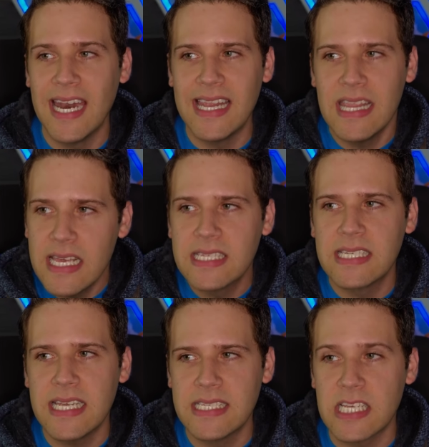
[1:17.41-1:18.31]
And
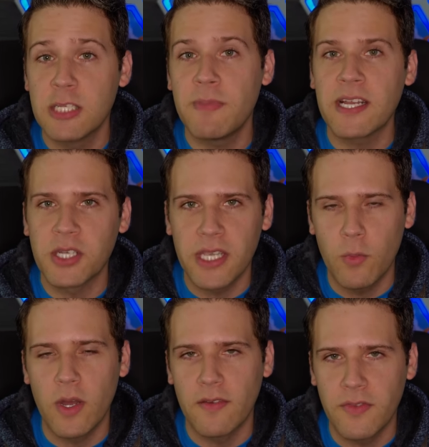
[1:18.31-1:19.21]
this is especially
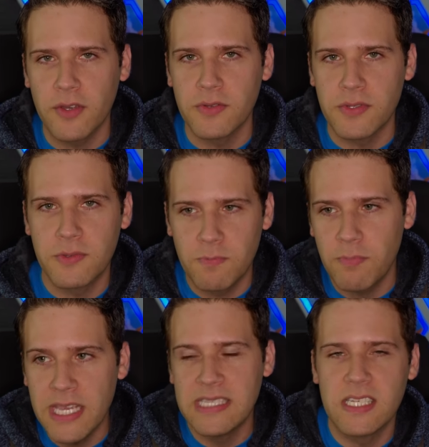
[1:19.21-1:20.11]
one of those
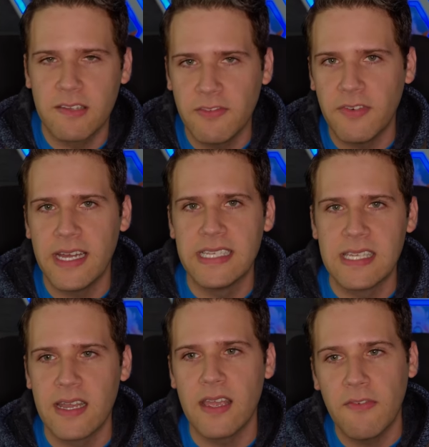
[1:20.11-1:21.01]
pieces of advice
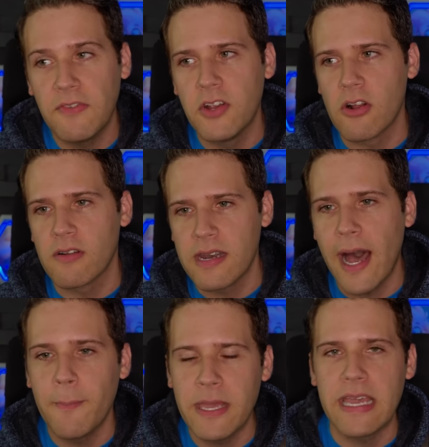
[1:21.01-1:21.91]
that, if you're
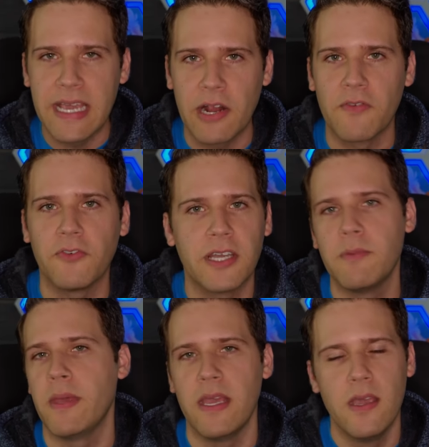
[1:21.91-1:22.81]
not being careful,
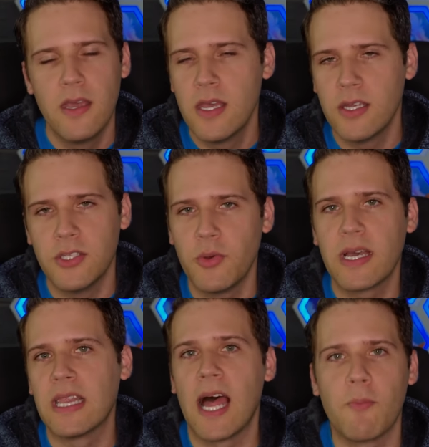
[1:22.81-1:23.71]
can be
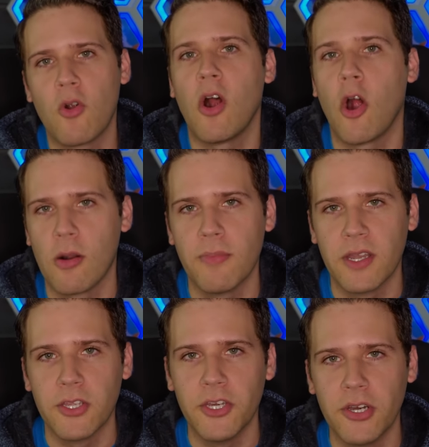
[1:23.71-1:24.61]
doing a lot more harm
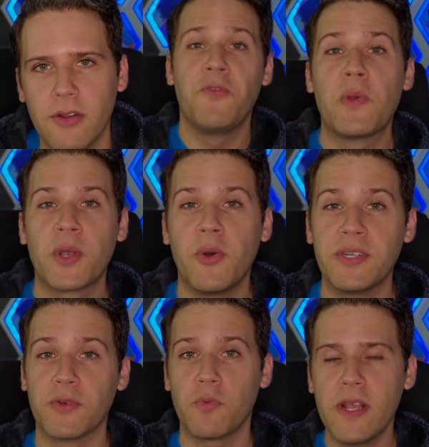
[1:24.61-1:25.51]
than good. If we were
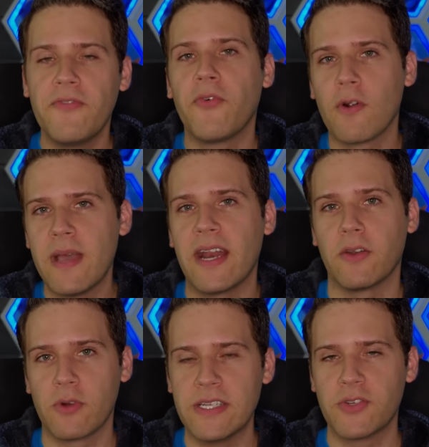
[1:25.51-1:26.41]
going to reformat
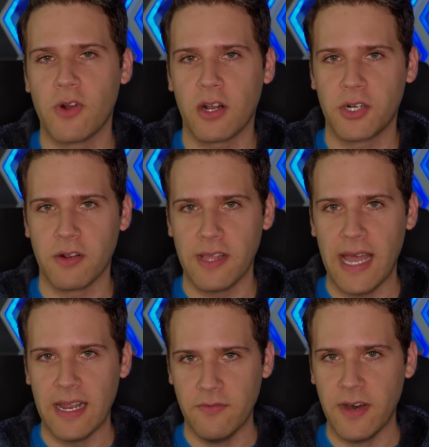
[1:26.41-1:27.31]
and restructure
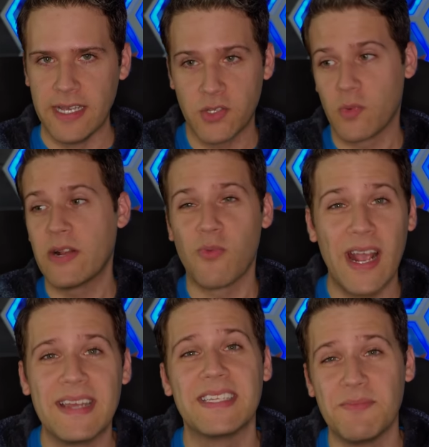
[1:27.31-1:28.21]
that advice,
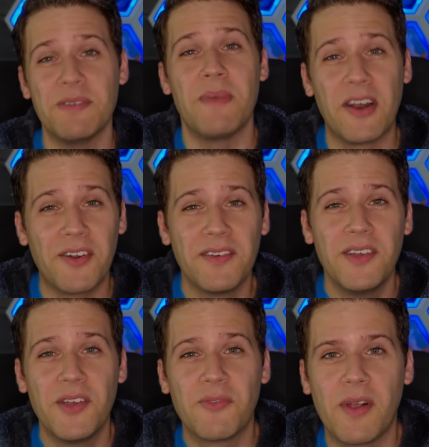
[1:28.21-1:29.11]
rewrite it to be better,
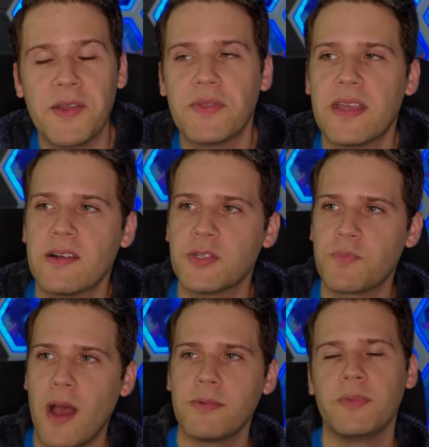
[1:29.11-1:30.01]
right, there's
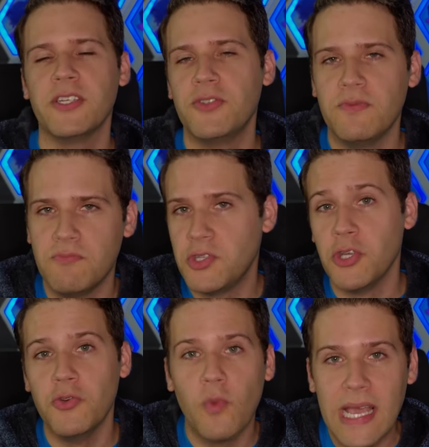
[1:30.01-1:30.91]
probably
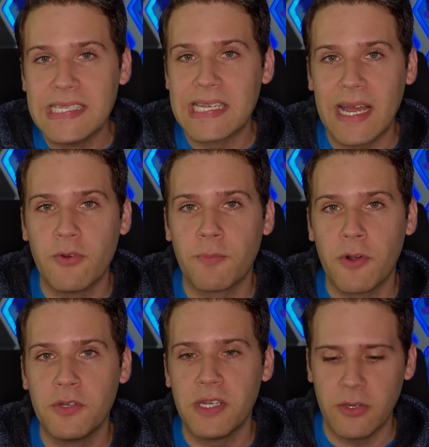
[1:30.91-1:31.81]
two ways that I would
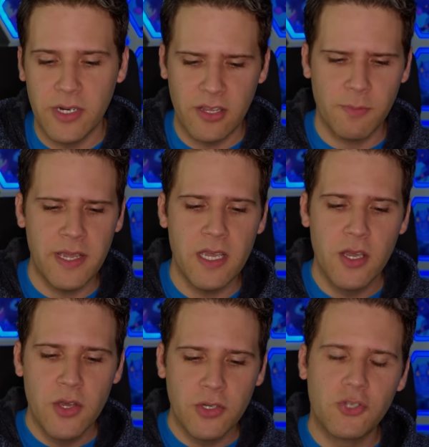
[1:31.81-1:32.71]
approach it. It would either
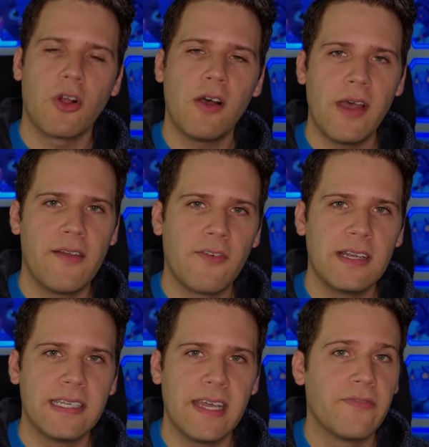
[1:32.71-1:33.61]
be draw
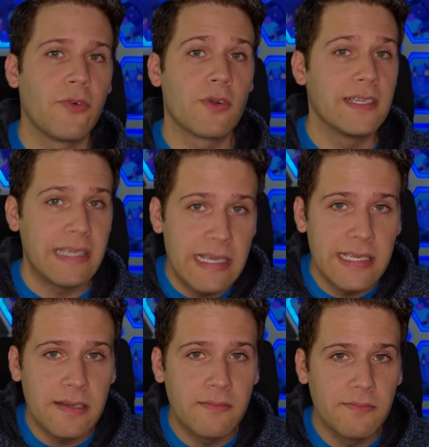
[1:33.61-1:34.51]
every day for a
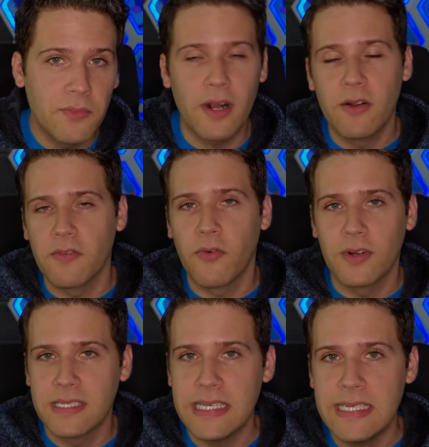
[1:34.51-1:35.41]
season, right, or
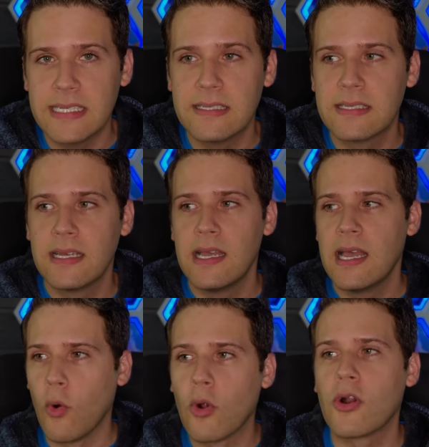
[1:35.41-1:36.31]
four seasons,
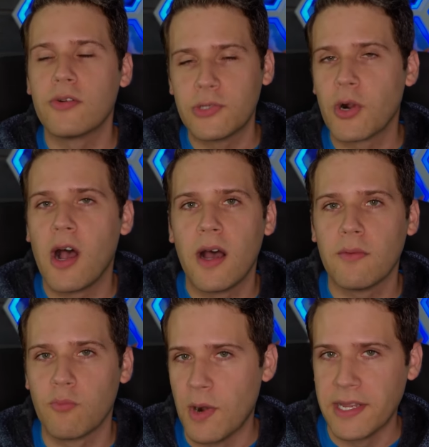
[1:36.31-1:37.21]
or
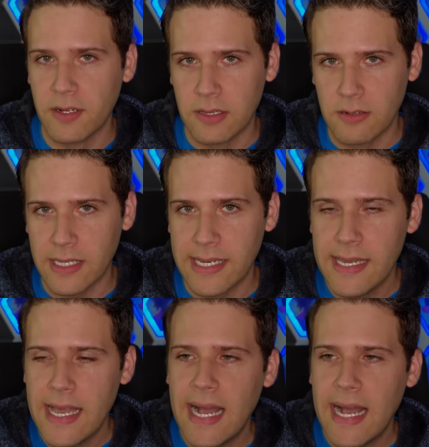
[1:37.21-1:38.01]
draw regularly.